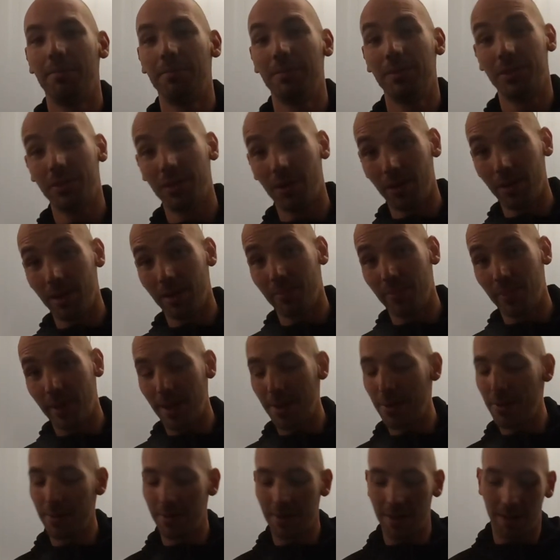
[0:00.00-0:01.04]
Solar
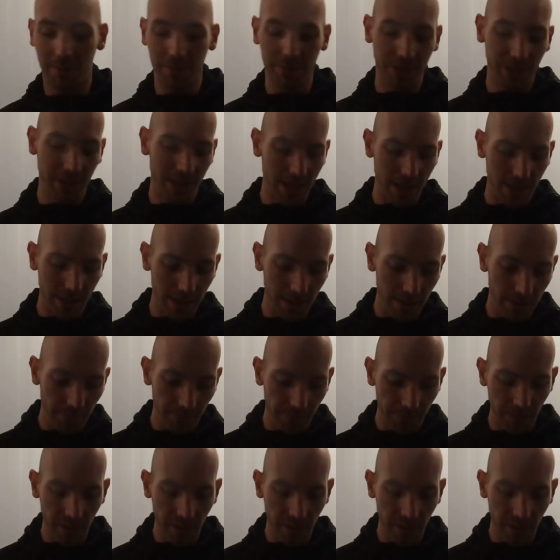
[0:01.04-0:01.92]
power comes in handy.